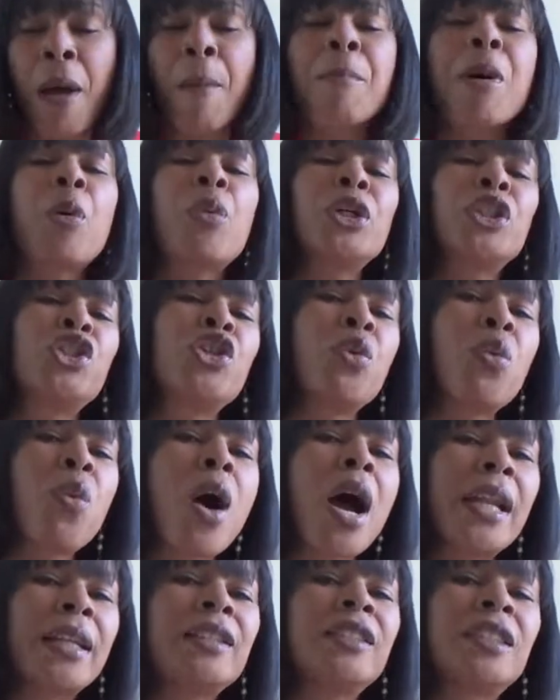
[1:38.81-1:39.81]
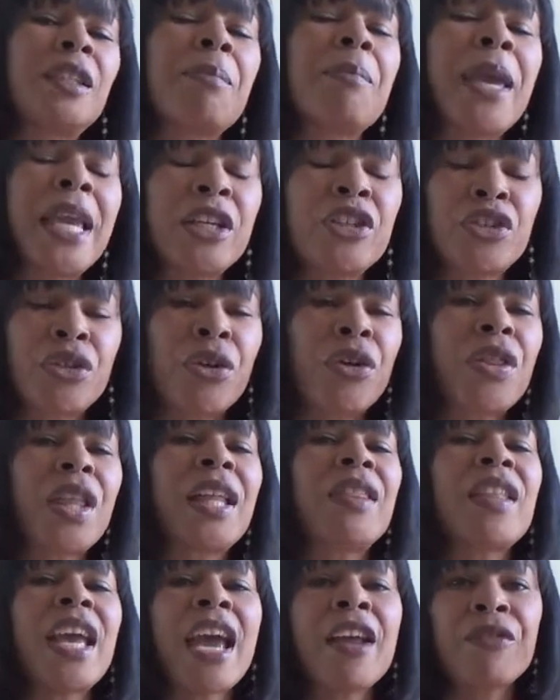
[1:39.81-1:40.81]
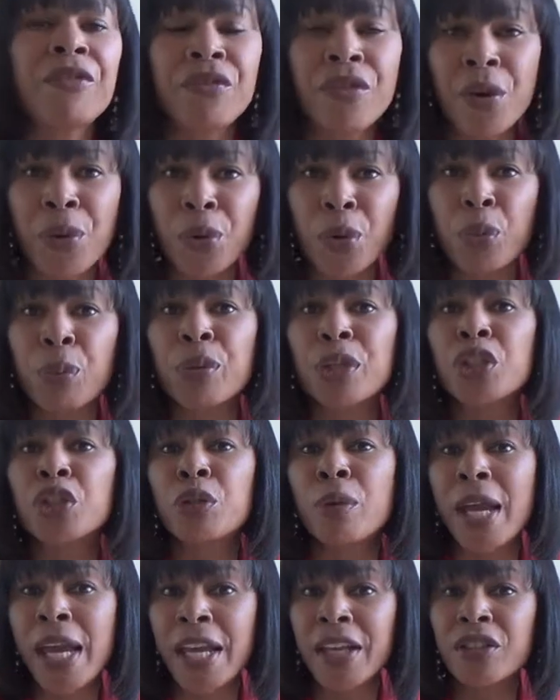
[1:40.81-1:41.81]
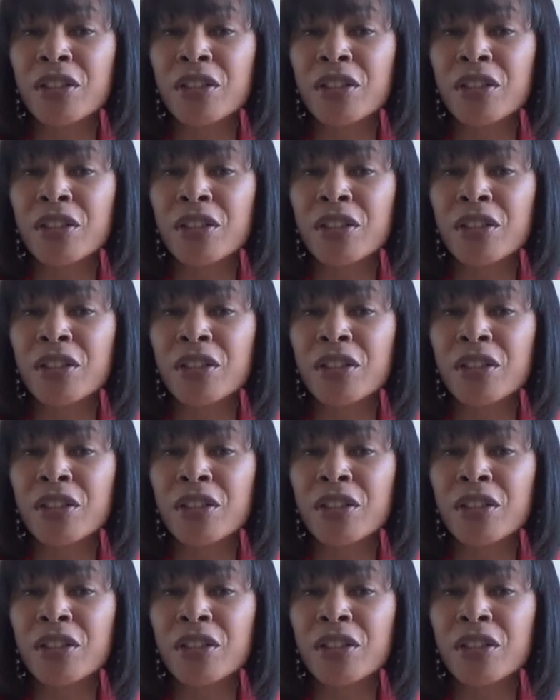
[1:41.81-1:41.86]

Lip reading: But what you want is to make sure that that photo portrays